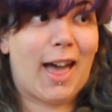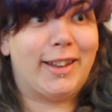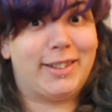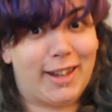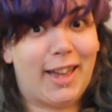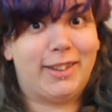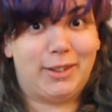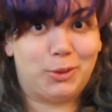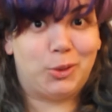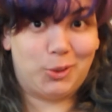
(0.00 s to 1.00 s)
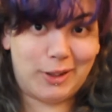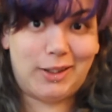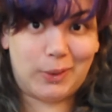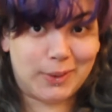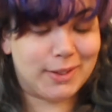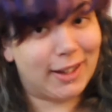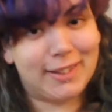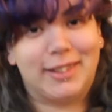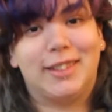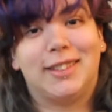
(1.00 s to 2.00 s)
yeah, you do need those
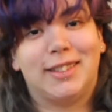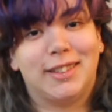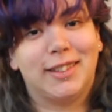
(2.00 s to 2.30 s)
sizes.